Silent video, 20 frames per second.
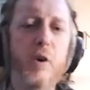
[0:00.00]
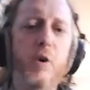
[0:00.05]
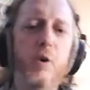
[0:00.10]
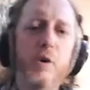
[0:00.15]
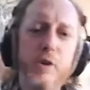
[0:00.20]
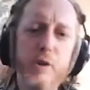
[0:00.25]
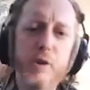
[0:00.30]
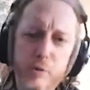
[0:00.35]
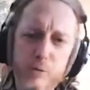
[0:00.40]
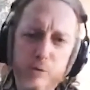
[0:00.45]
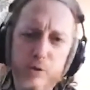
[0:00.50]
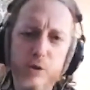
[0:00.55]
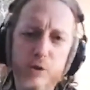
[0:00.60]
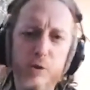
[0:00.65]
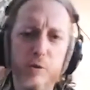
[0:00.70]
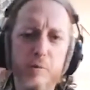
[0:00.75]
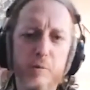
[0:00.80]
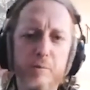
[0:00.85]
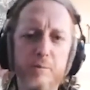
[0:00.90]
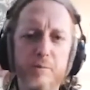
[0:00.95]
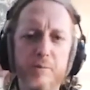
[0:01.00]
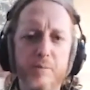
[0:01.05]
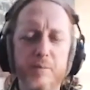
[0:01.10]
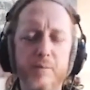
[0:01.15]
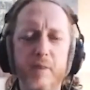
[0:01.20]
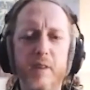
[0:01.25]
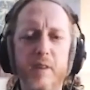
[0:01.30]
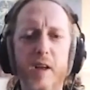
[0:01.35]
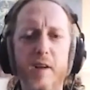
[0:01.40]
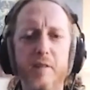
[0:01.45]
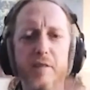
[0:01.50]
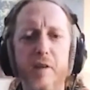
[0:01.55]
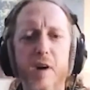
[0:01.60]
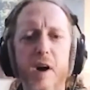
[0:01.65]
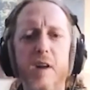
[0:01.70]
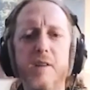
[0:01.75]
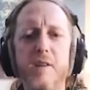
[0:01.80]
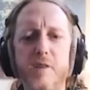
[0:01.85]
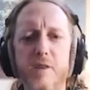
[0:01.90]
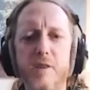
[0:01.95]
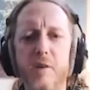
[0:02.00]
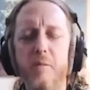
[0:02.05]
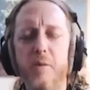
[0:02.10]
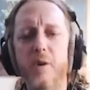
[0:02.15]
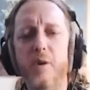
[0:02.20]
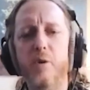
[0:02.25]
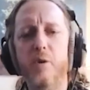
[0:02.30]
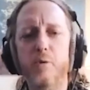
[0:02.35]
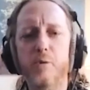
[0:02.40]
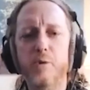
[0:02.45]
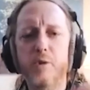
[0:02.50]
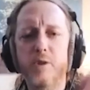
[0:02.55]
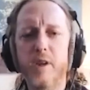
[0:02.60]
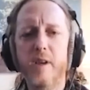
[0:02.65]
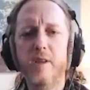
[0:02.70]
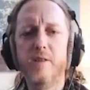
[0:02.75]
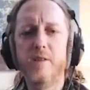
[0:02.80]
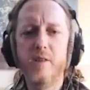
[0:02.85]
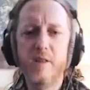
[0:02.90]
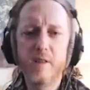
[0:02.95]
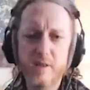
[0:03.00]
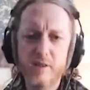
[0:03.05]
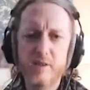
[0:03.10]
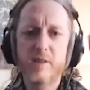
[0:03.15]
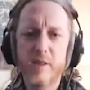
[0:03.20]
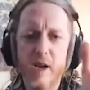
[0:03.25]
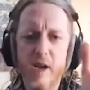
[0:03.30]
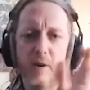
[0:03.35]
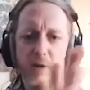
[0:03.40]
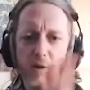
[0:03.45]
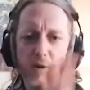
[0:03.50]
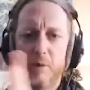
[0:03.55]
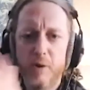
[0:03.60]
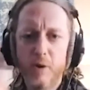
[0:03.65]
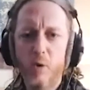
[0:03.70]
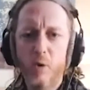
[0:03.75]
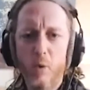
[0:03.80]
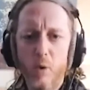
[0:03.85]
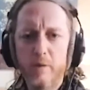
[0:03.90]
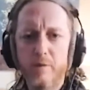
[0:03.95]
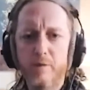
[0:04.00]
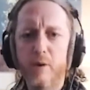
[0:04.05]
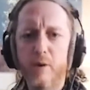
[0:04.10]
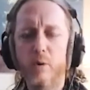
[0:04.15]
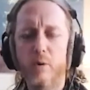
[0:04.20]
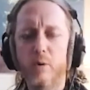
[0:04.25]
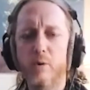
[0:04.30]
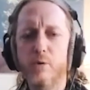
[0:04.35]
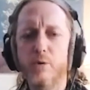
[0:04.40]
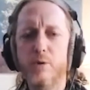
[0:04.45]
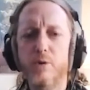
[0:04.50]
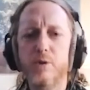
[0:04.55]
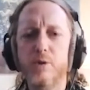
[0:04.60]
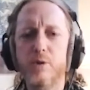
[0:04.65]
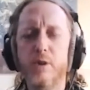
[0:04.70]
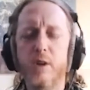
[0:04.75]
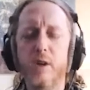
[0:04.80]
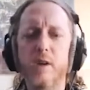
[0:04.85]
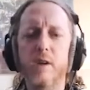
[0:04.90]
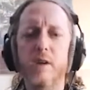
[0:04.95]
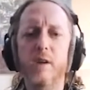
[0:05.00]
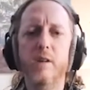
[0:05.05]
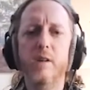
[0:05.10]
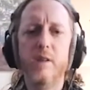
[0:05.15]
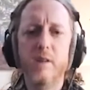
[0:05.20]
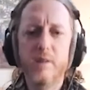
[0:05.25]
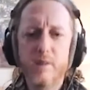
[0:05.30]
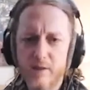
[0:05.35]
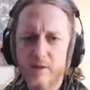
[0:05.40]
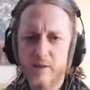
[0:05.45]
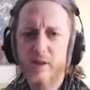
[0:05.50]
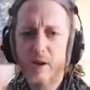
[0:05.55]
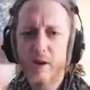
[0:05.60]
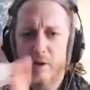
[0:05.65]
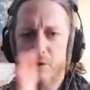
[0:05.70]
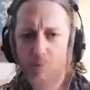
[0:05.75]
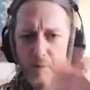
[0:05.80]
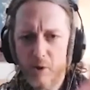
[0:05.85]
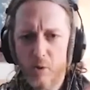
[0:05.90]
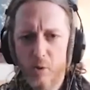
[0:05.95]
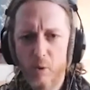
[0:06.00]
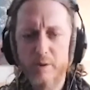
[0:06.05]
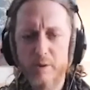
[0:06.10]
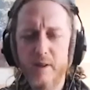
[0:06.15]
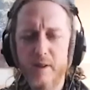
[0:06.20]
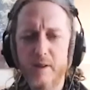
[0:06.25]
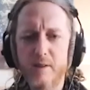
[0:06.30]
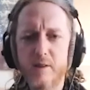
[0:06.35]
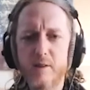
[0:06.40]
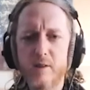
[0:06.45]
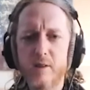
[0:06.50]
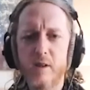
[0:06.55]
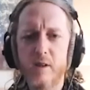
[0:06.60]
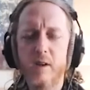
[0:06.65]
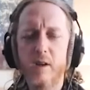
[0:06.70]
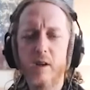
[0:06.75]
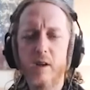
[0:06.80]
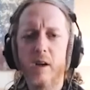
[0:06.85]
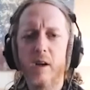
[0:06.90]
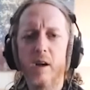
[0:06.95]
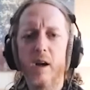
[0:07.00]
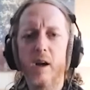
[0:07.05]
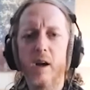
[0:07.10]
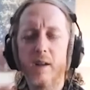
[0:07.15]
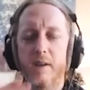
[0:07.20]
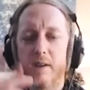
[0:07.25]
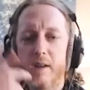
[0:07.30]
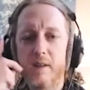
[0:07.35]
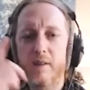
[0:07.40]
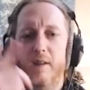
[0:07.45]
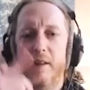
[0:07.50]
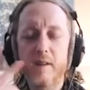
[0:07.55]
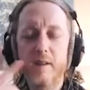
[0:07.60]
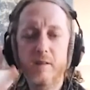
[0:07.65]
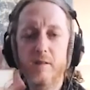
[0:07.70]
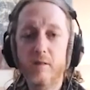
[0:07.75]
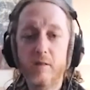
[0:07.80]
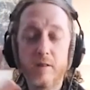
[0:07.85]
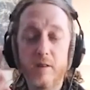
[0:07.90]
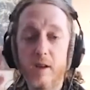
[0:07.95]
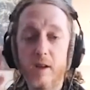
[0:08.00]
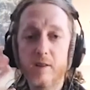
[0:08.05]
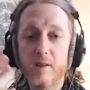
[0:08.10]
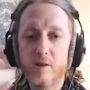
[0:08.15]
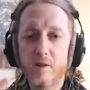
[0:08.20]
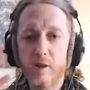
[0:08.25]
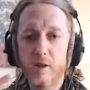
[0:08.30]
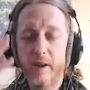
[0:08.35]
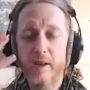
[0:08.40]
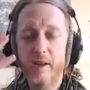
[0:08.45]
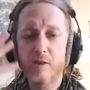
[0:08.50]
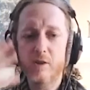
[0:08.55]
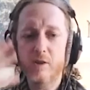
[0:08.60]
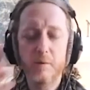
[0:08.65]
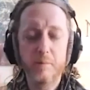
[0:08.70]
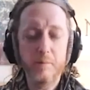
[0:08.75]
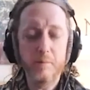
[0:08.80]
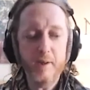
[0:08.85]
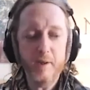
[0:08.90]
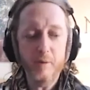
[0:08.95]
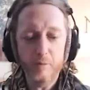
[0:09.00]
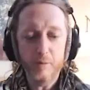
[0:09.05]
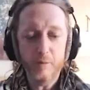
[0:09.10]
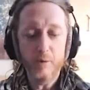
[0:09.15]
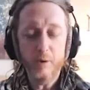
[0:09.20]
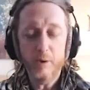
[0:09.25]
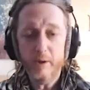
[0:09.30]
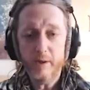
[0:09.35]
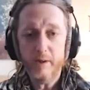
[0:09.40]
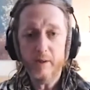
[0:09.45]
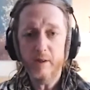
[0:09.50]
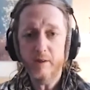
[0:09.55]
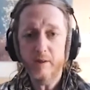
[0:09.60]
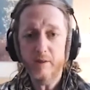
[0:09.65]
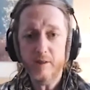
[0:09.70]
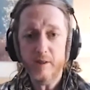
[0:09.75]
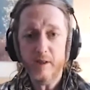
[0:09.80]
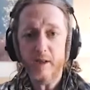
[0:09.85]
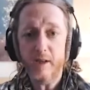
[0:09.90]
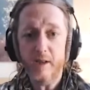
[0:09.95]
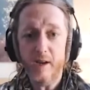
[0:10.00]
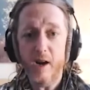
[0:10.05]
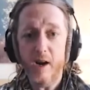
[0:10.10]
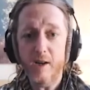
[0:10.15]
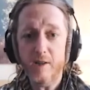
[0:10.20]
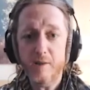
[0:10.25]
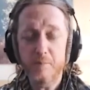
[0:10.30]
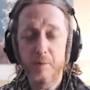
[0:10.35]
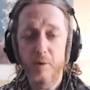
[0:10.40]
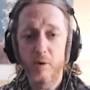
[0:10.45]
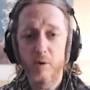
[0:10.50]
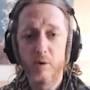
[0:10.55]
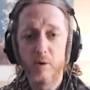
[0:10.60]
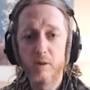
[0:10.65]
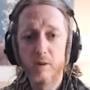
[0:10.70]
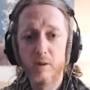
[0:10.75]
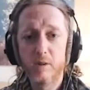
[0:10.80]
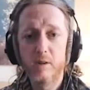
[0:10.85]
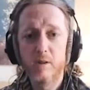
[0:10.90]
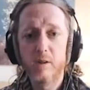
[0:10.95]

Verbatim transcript: go to YouTube, they find someone who says this is how you record vocals, mm. this is how you record this, and then they it's like somebody wrote it. It's like gospel.